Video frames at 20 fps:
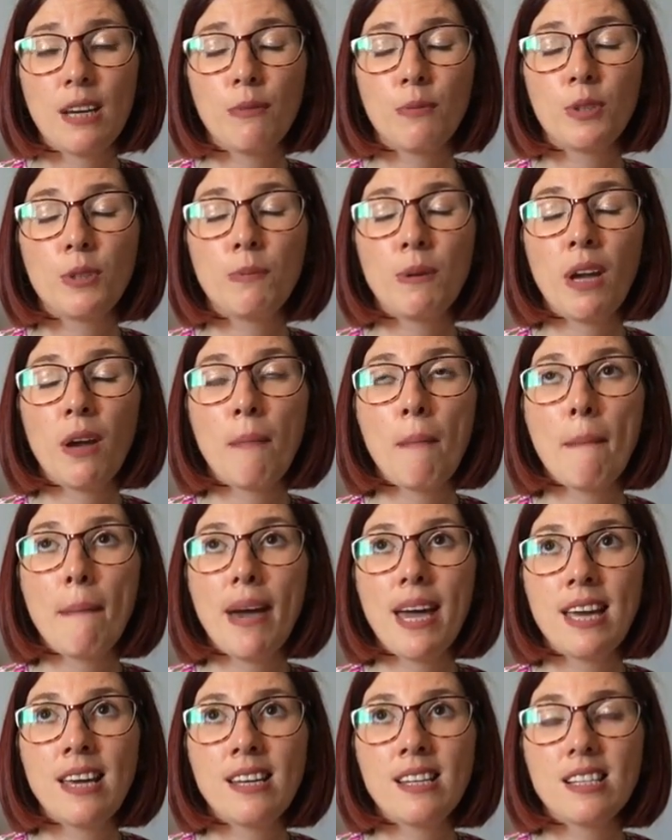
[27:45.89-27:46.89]
it would be
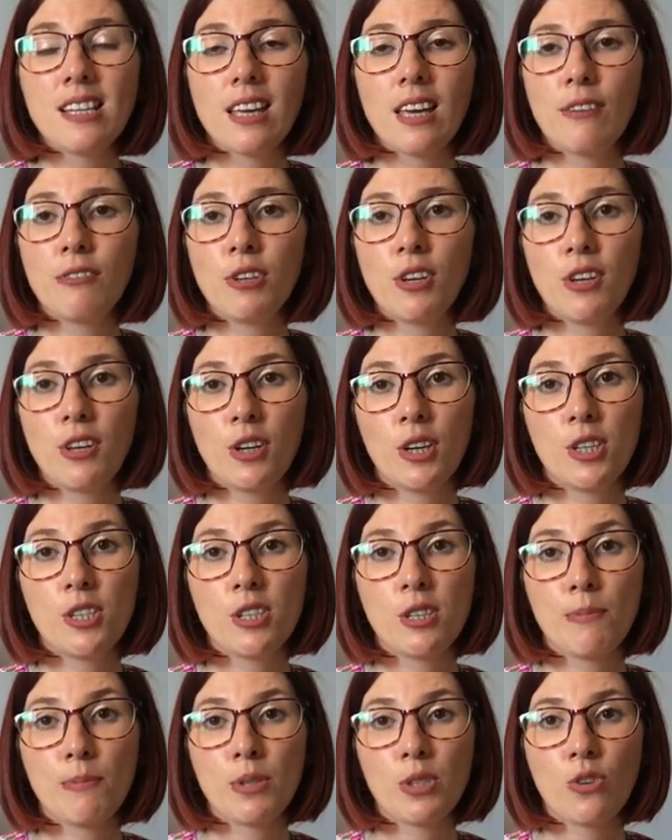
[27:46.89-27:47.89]
amazing if you could
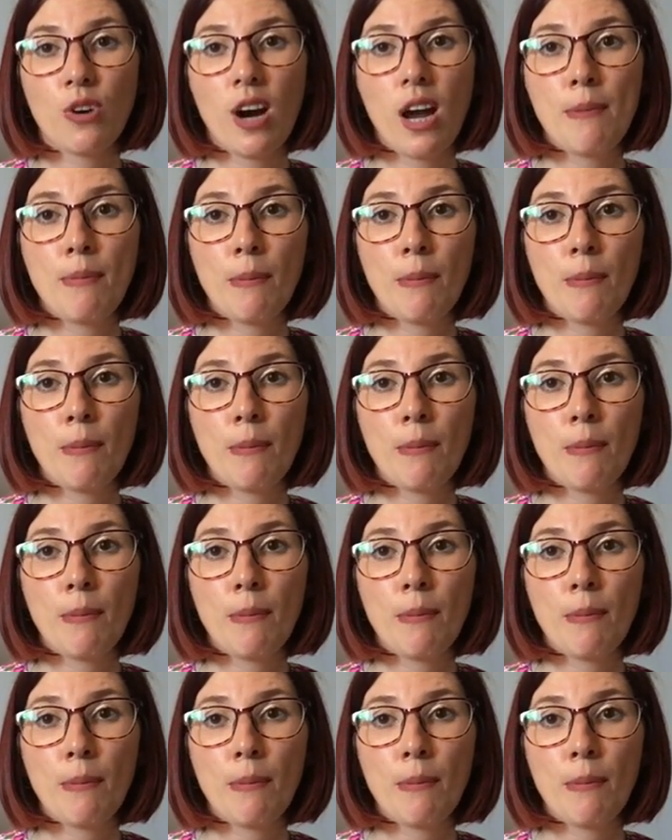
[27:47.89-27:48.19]
subscribe.